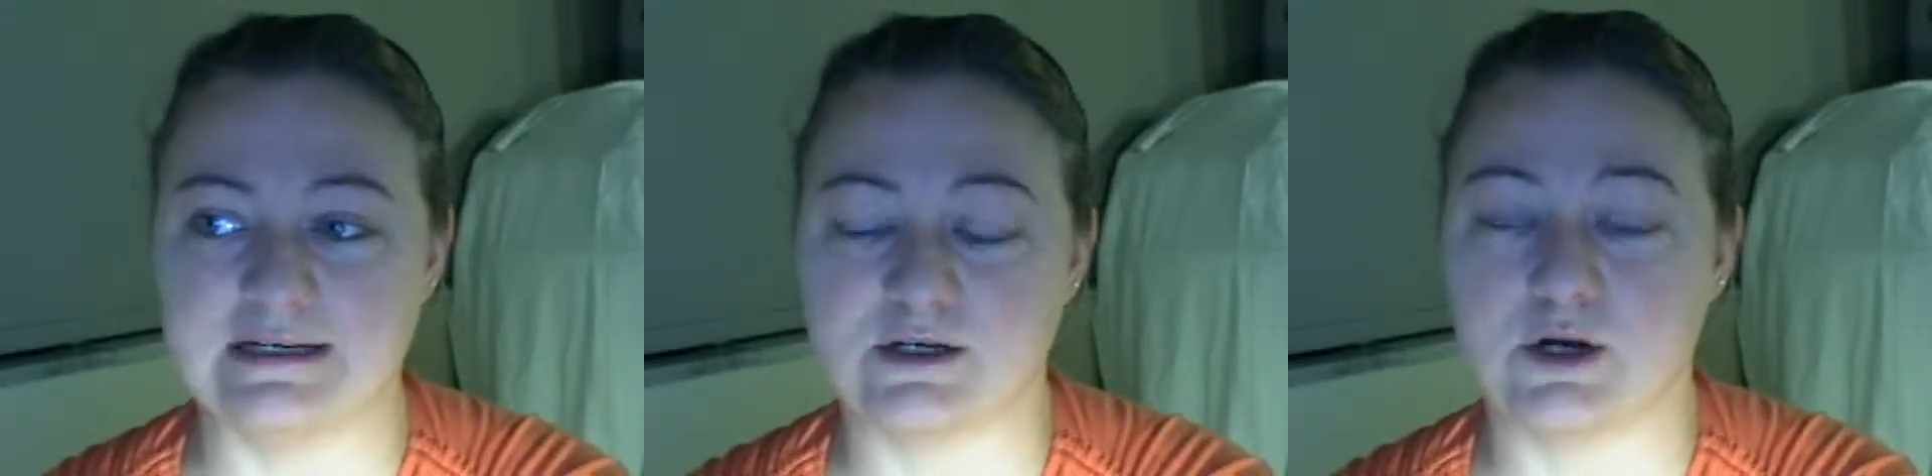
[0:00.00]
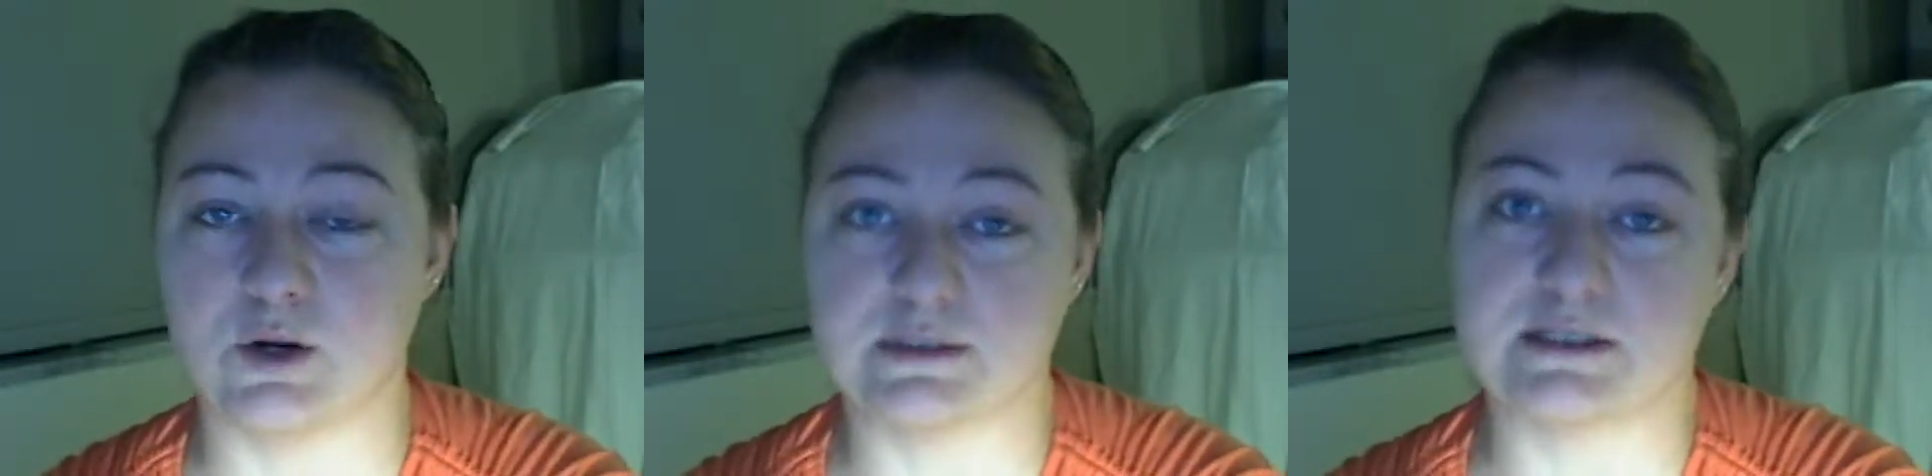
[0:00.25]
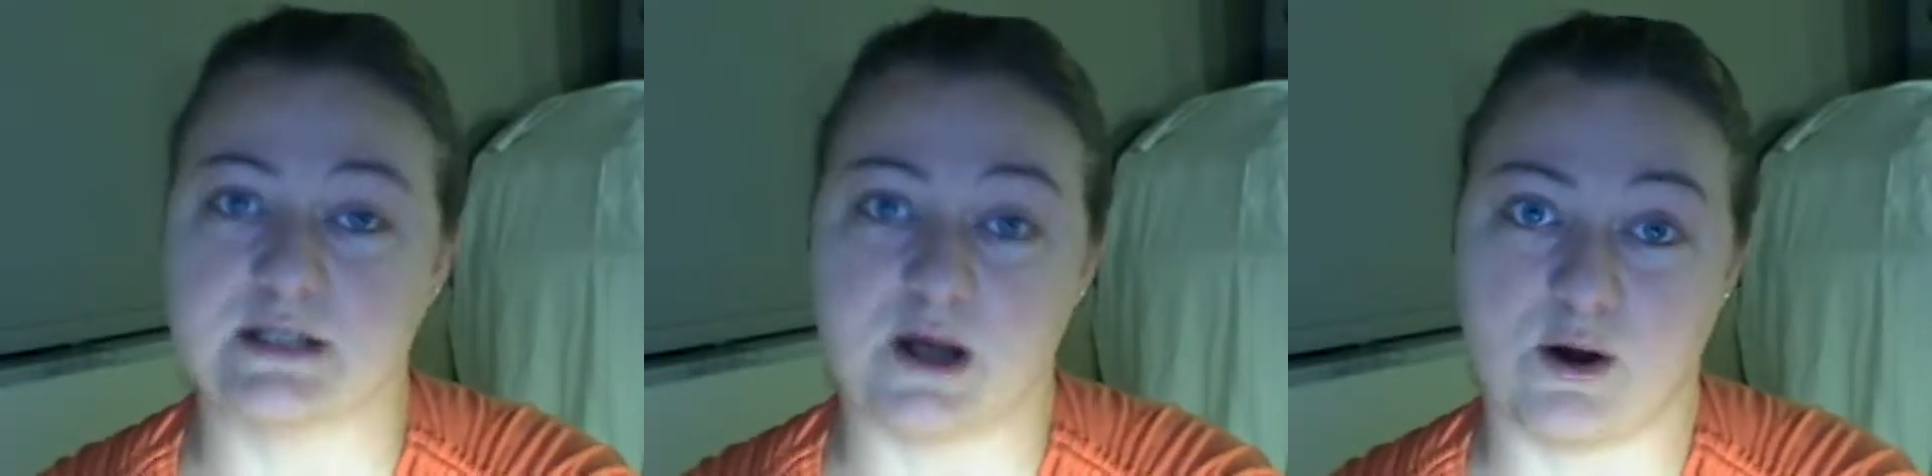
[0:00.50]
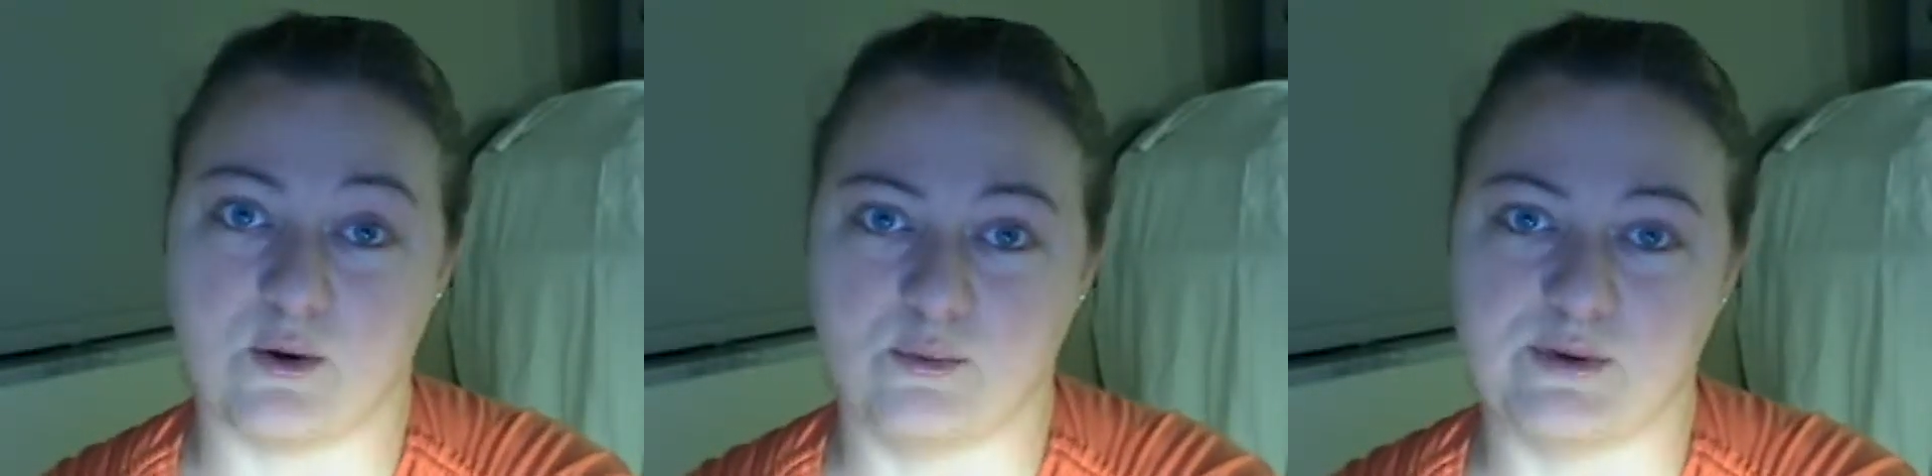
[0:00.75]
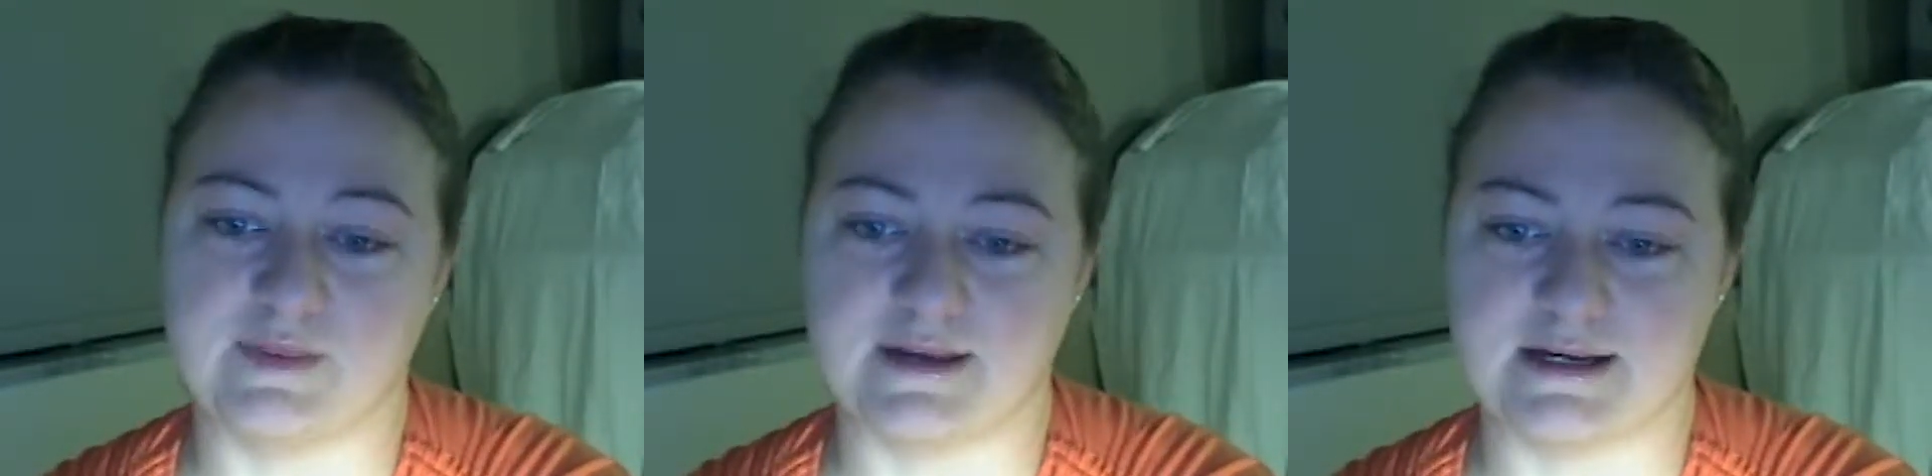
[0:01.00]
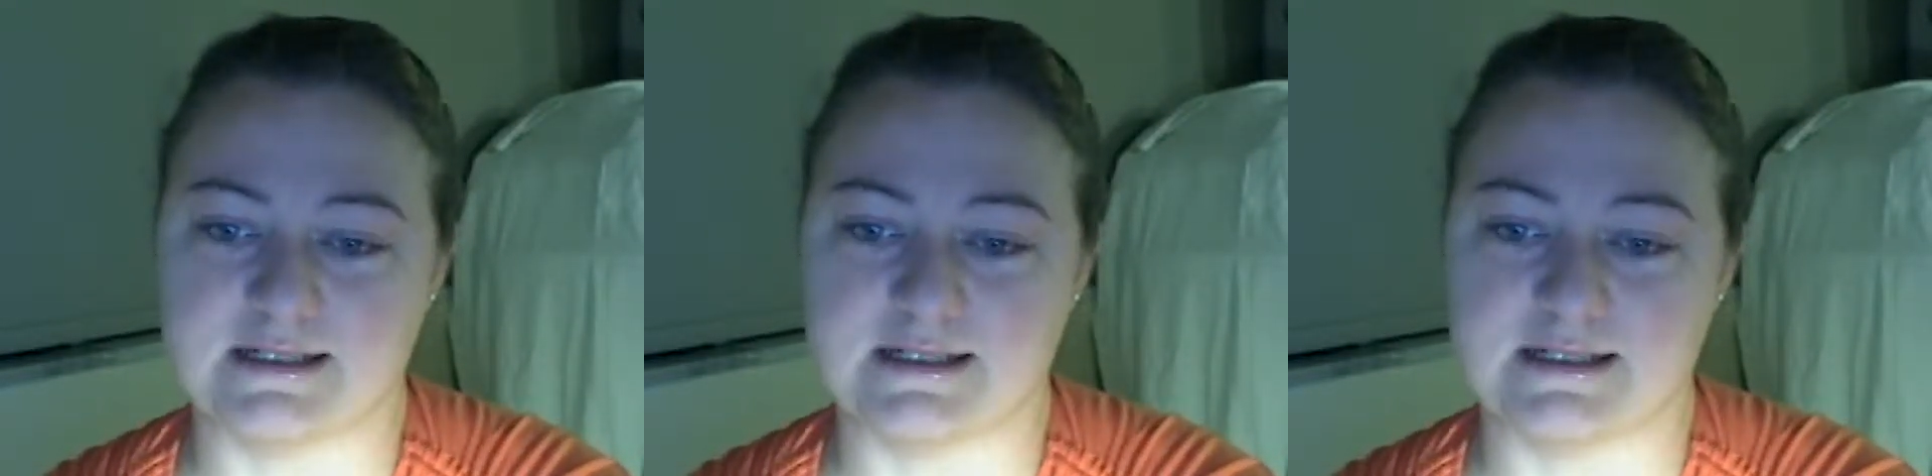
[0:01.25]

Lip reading: to go slow with this